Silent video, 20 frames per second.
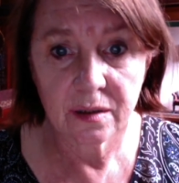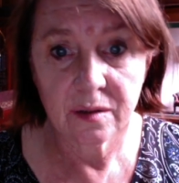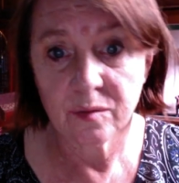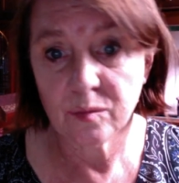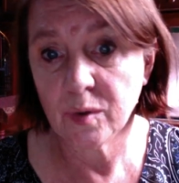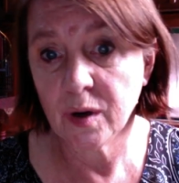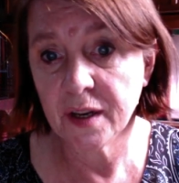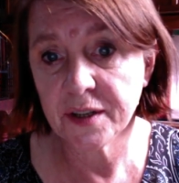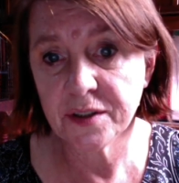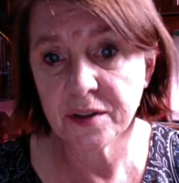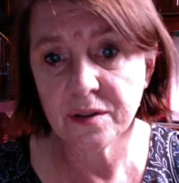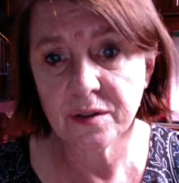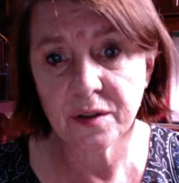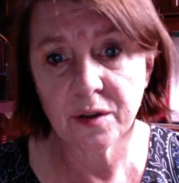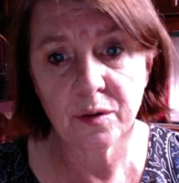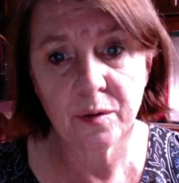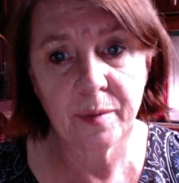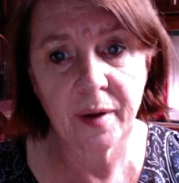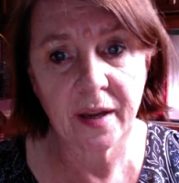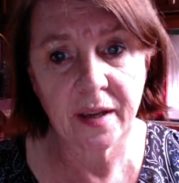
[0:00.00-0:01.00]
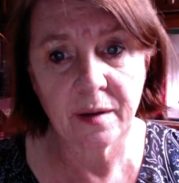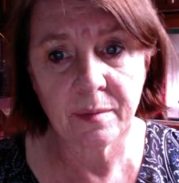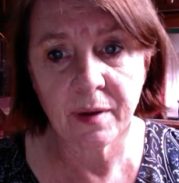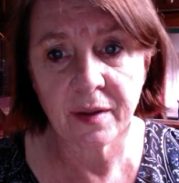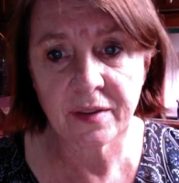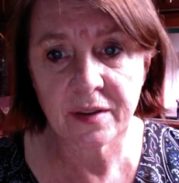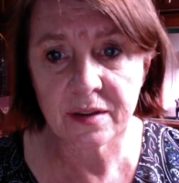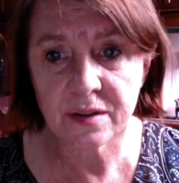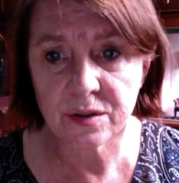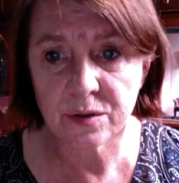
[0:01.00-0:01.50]
Well, I don't know about your
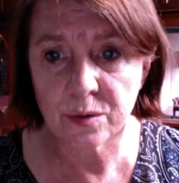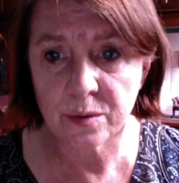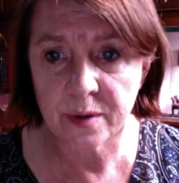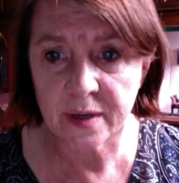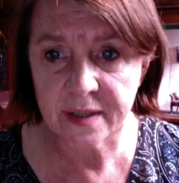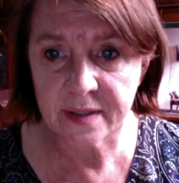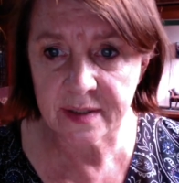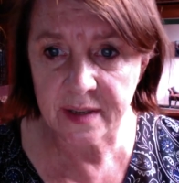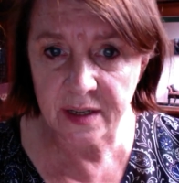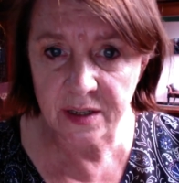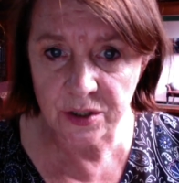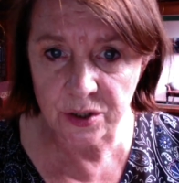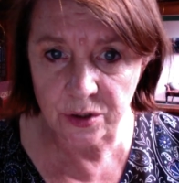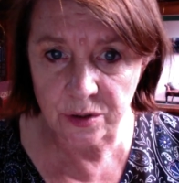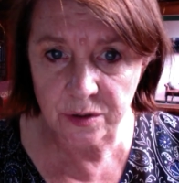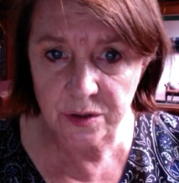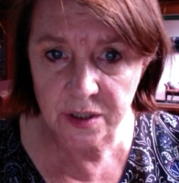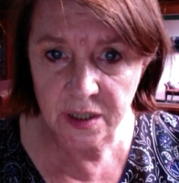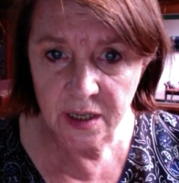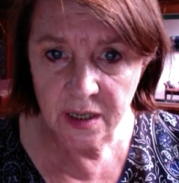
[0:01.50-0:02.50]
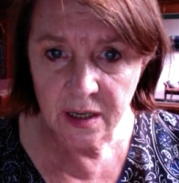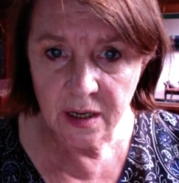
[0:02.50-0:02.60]
mother's story, said Jute.